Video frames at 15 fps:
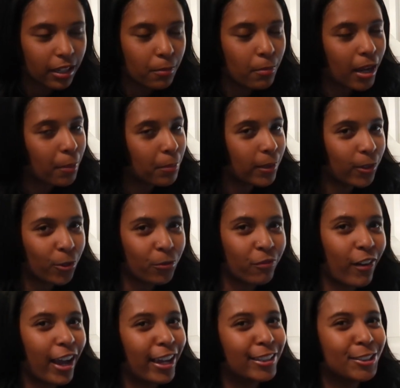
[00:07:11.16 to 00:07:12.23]
it might be
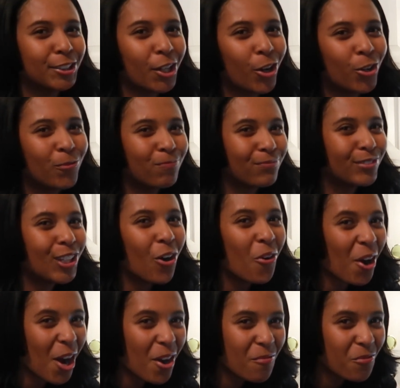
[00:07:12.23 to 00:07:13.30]
Lo-Fi, so
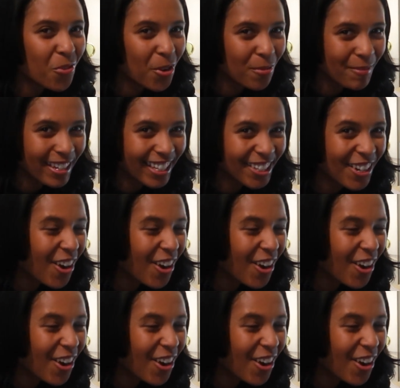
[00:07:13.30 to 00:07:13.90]
don't come for me in the